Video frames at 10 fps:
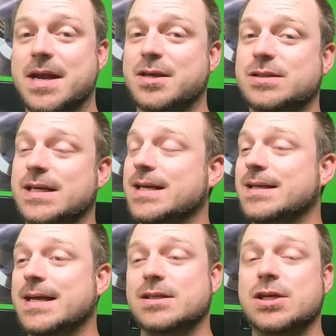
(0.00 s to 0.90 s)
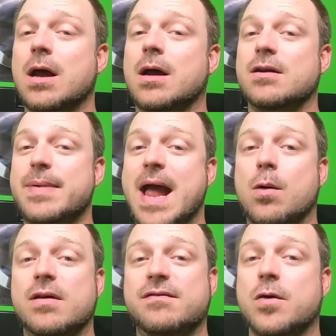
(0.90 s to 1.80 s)
Like you see, it did a ton of
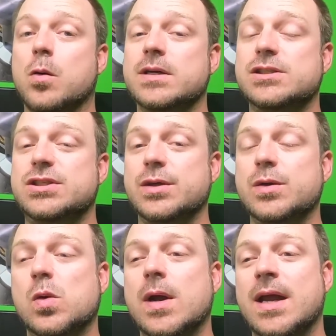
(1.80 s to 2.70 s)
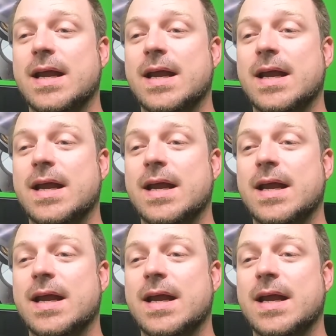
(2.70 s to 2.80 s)
power at 4 and 2.